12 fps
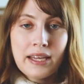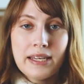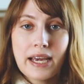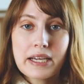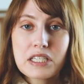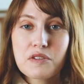
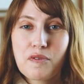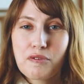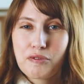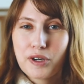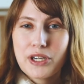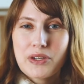Next,
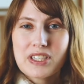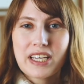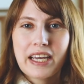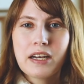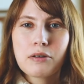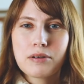before you
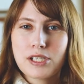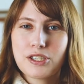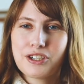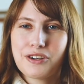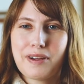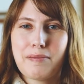sign a
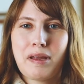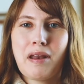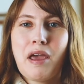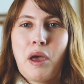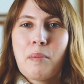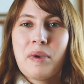rental agreement,
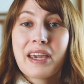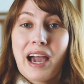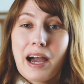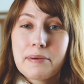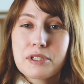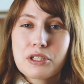make
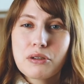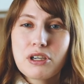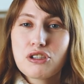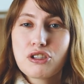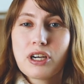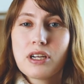
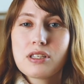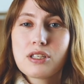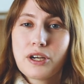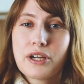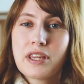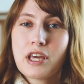absolutely
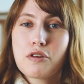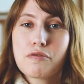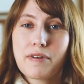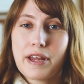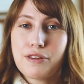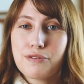certain that
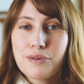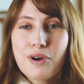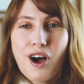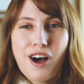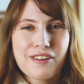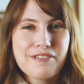you've read through
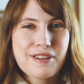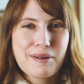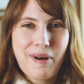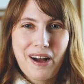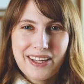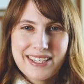all of
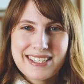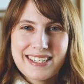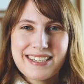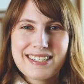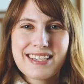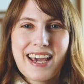their
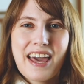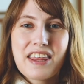policies.